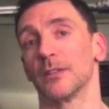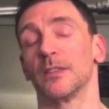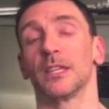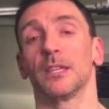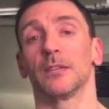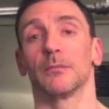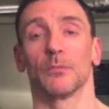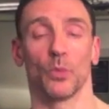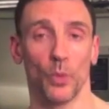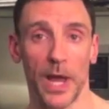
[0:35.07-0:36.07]
the
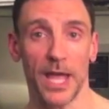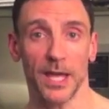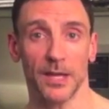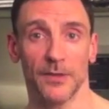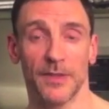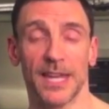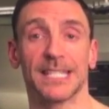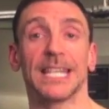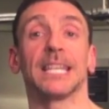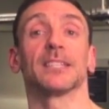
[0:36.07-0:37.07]
way that
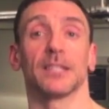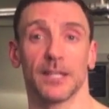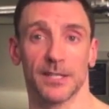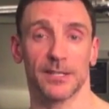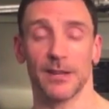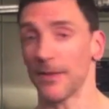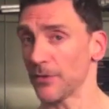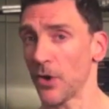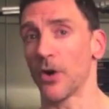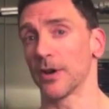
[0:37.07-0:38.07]
is easiest, not
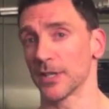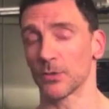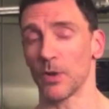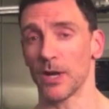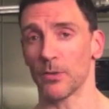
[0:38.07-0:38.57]
the hardest way.